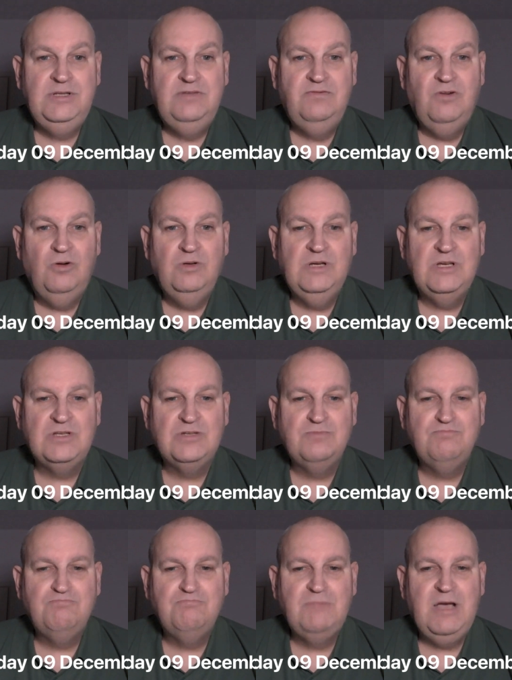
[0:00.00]
in
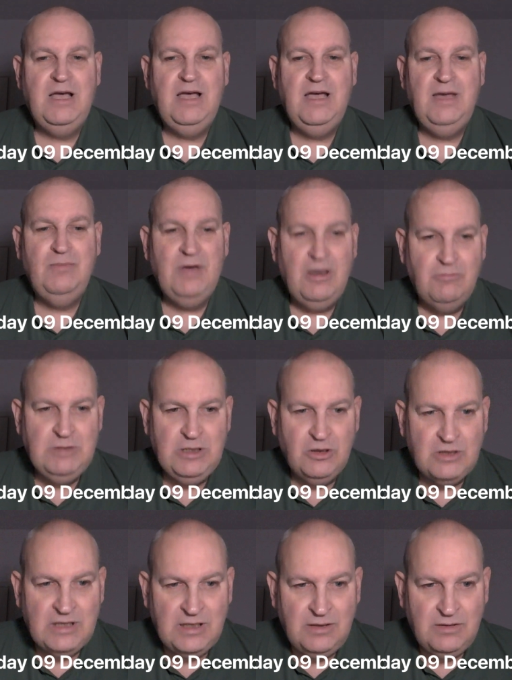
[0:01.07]
focus. Um, how we
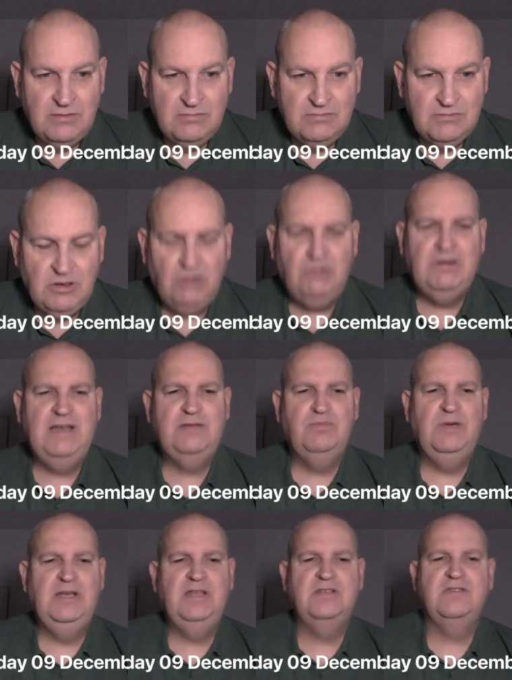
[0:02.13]
looking? Oh,
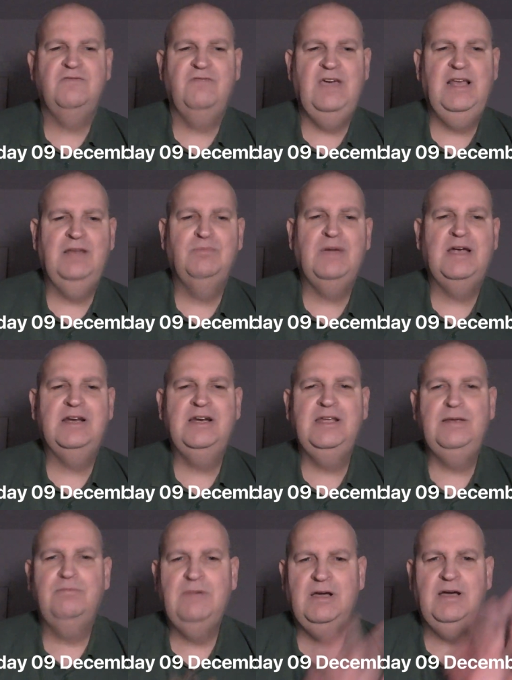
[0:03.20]
eight minutes, failed
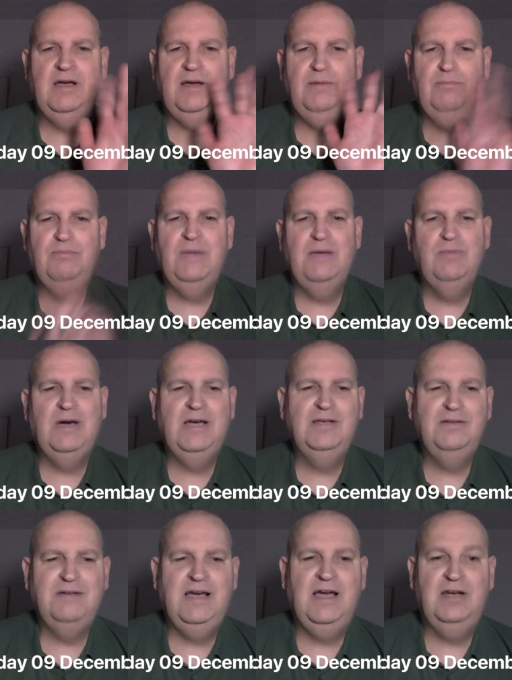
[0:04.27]
badly. Uh, bye
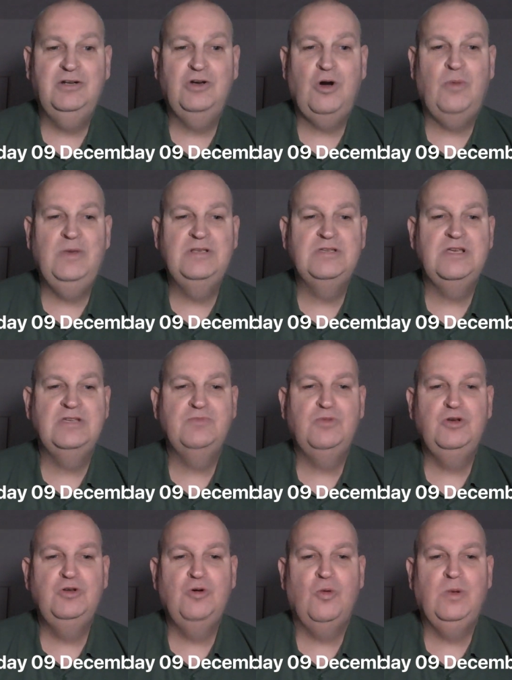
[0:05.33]
bye, and comments as
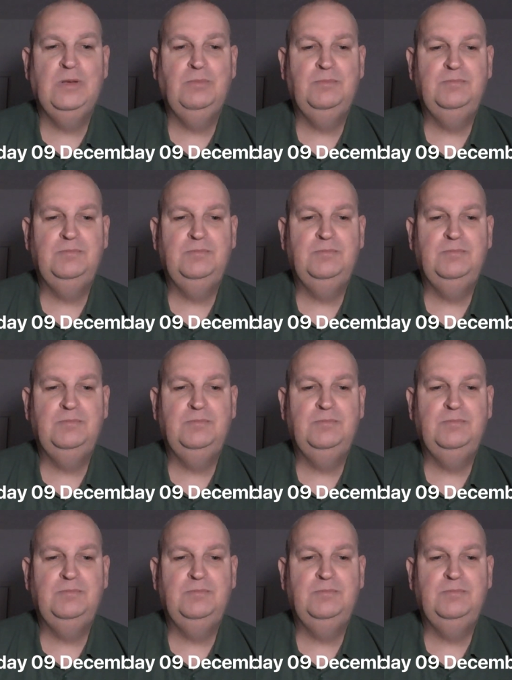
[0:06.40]
per normal.